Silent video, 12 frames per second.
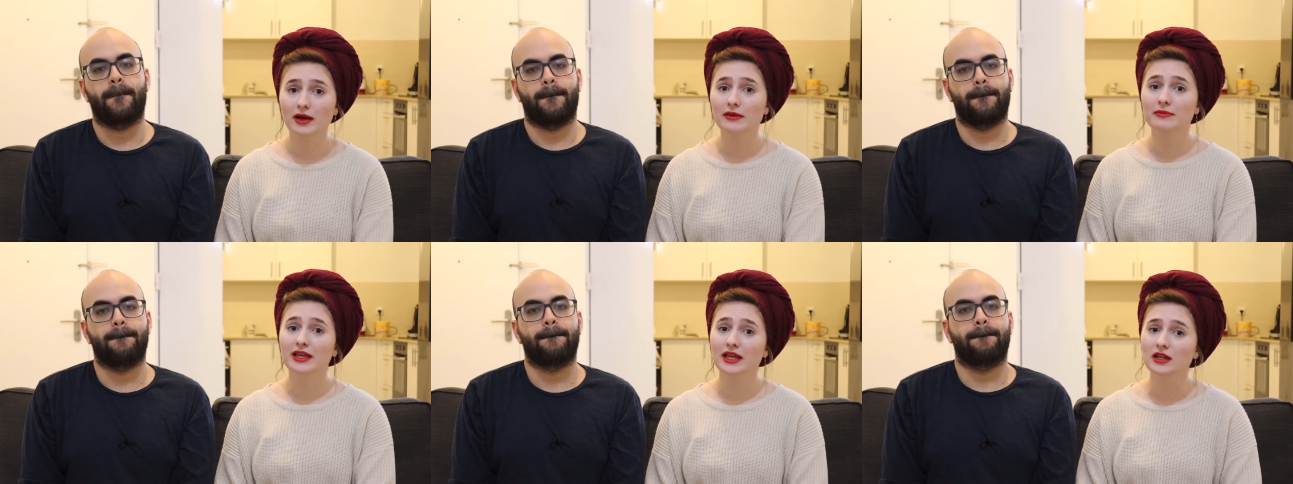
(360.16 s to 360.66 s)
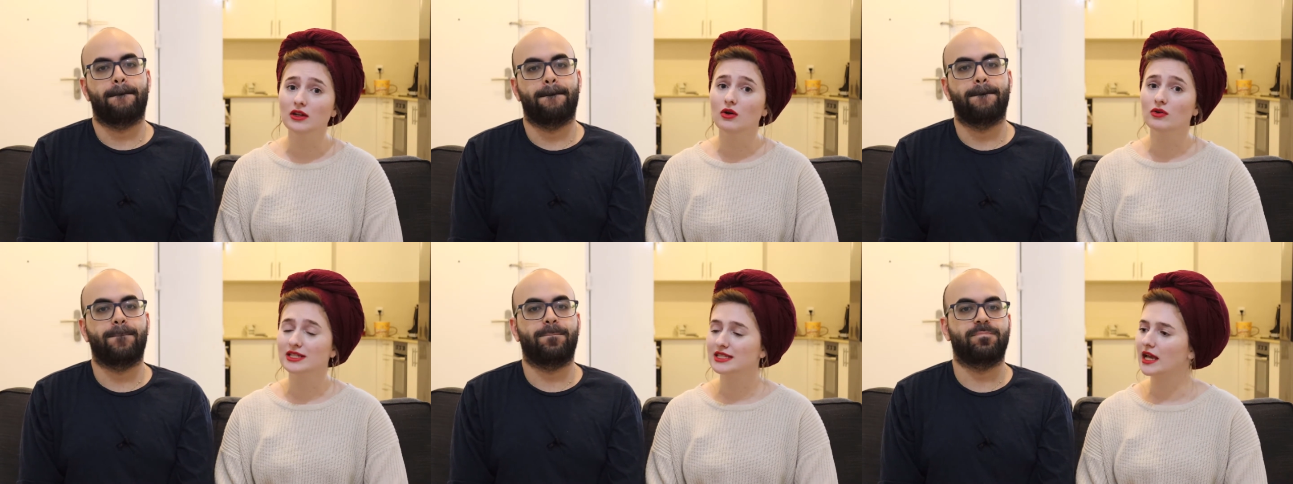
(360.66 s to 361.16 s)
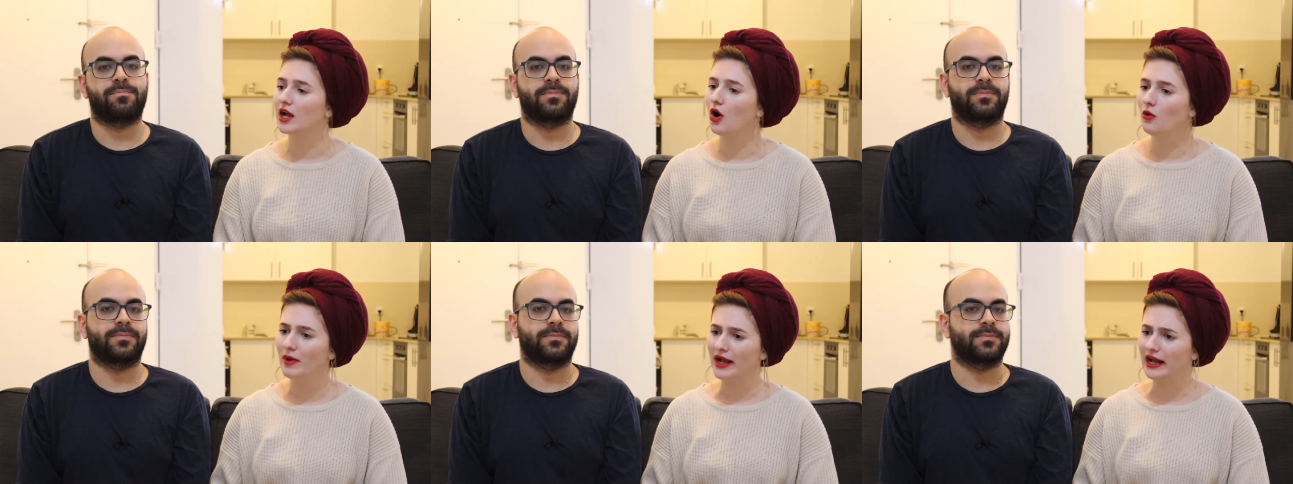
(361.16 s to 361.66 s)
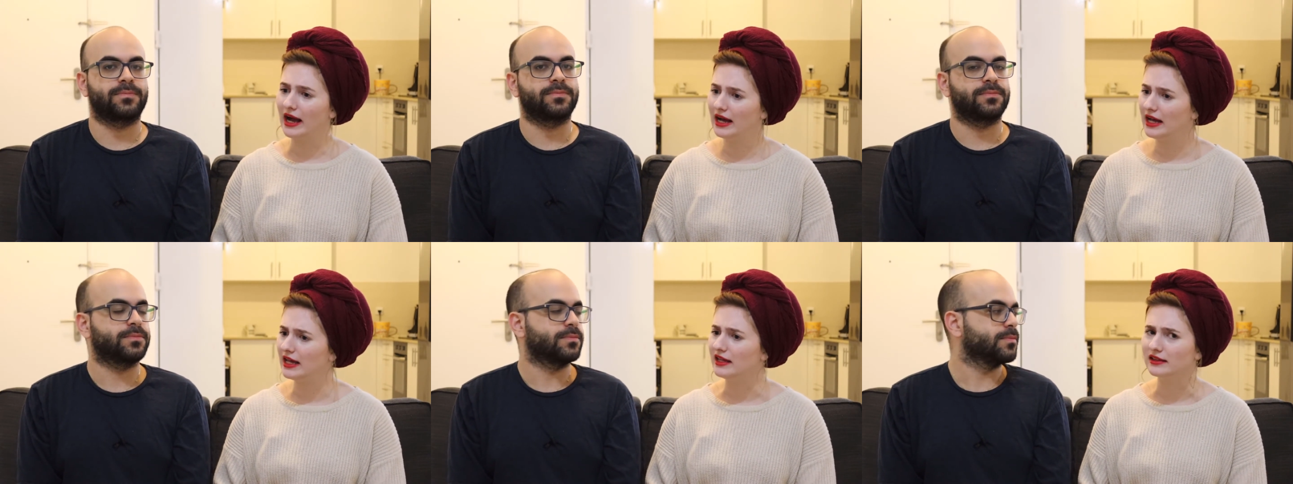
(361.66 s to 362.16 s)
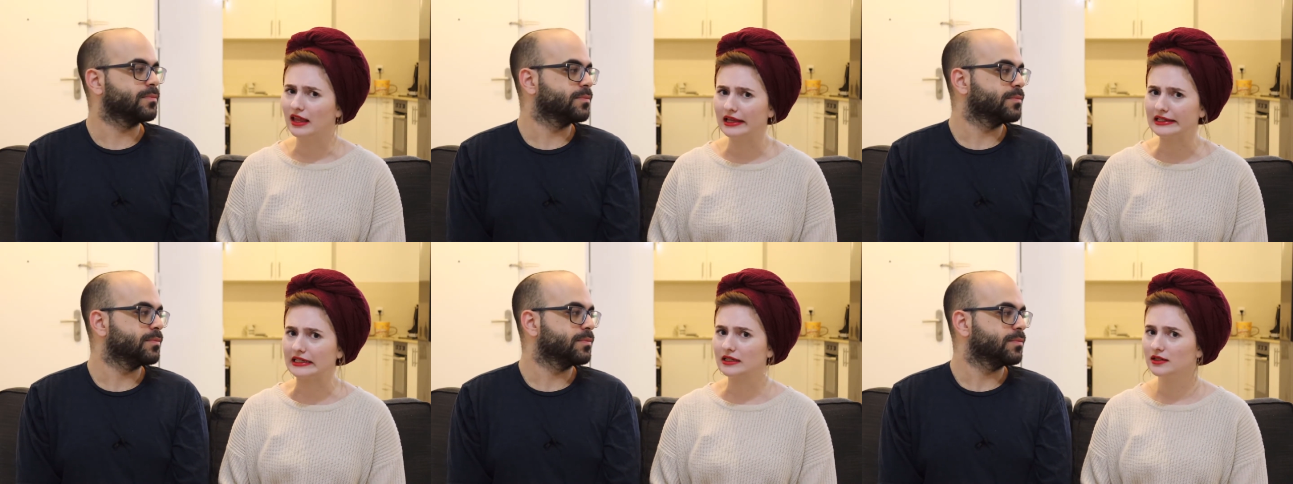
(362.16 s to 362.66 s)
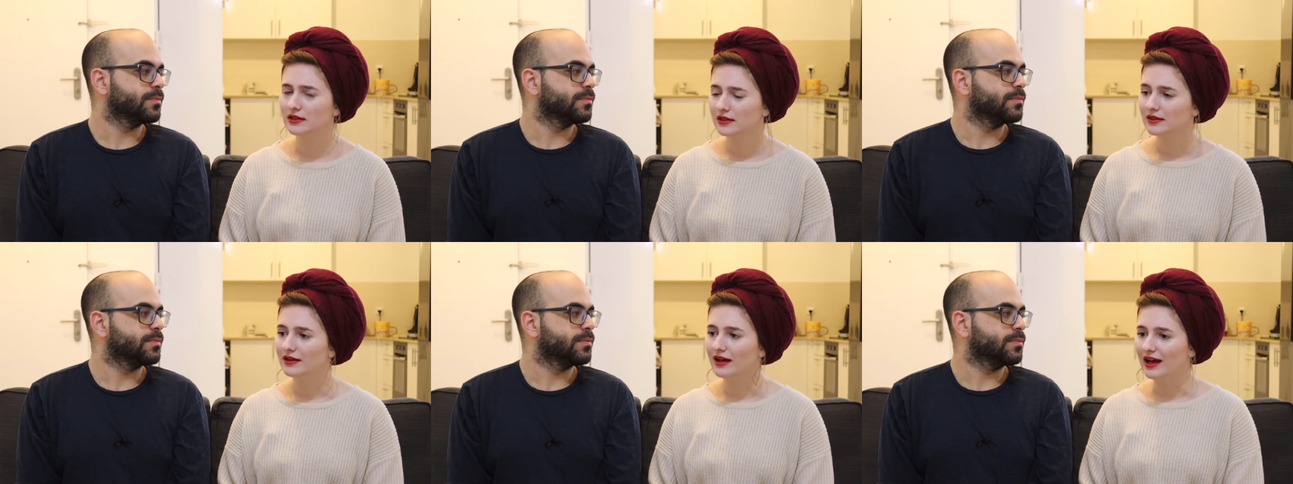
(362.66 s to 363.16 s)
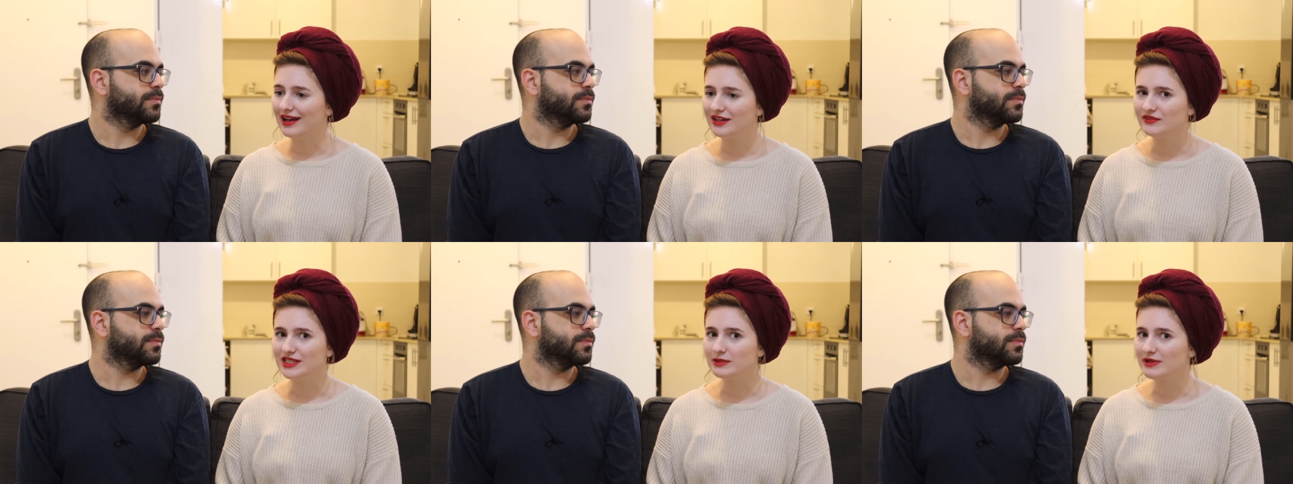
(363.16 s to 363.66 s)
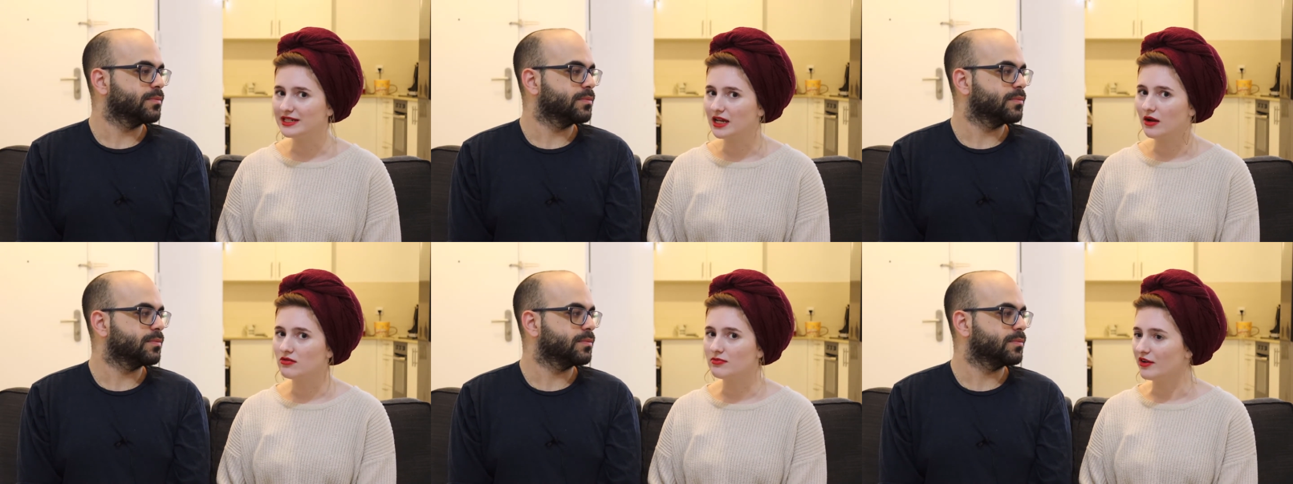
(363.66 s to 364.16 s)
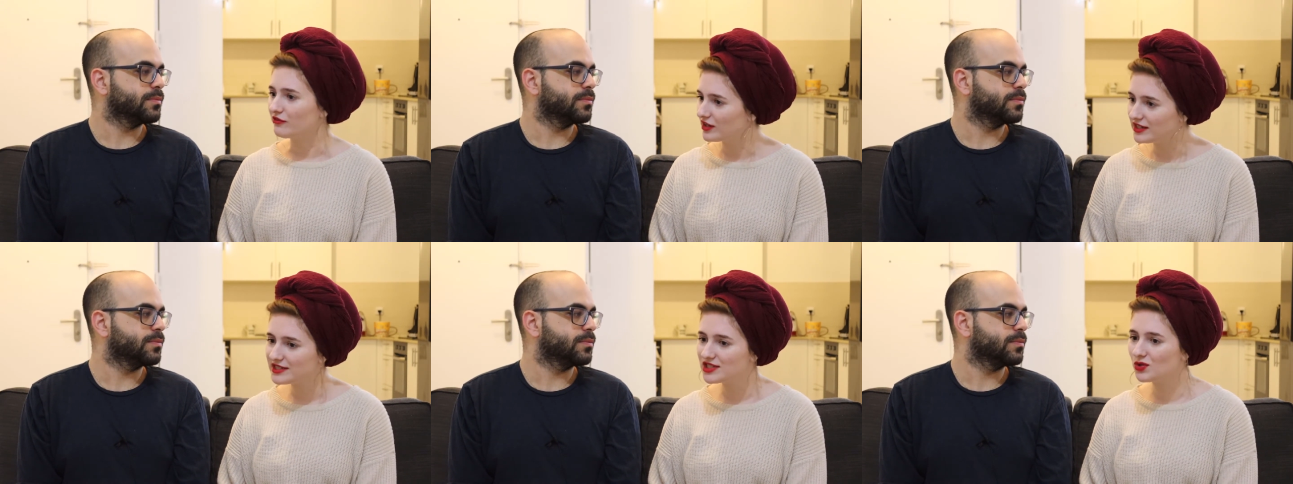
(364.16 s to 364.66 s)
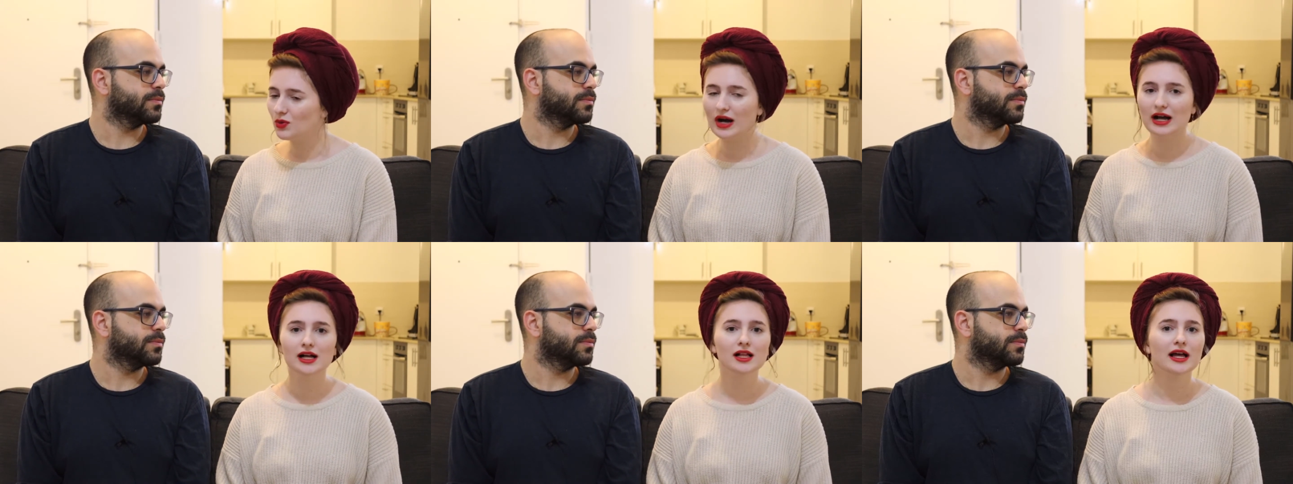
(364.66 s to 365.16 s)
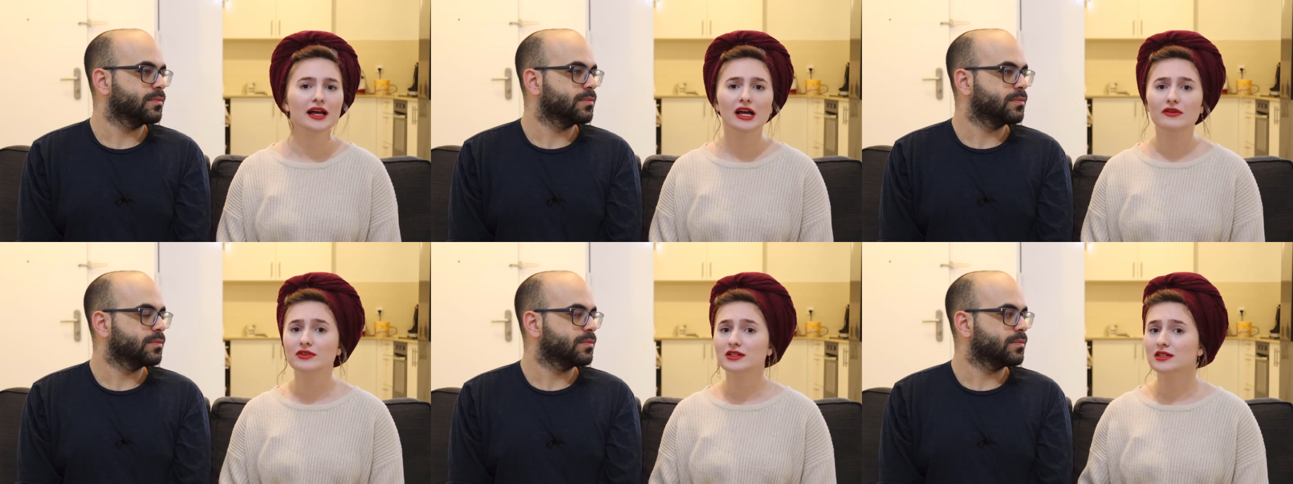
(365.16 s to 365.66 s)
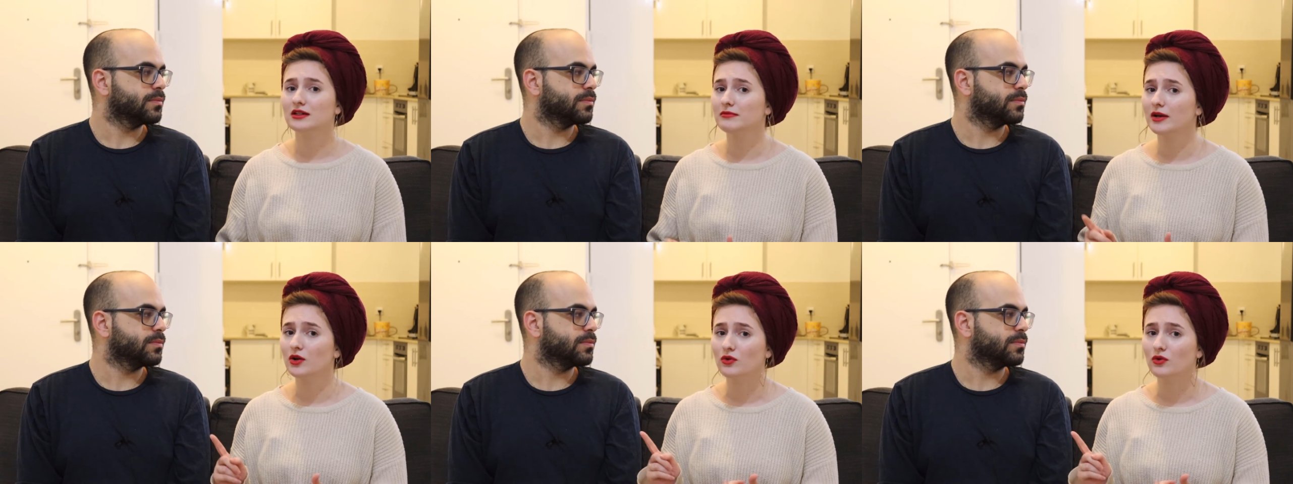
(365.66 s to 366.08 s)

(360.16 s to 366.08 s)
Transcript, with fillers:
Speaker 1: might begin noticing, oh my God, like, I haven't spent time with my friends in a while. I haven't done my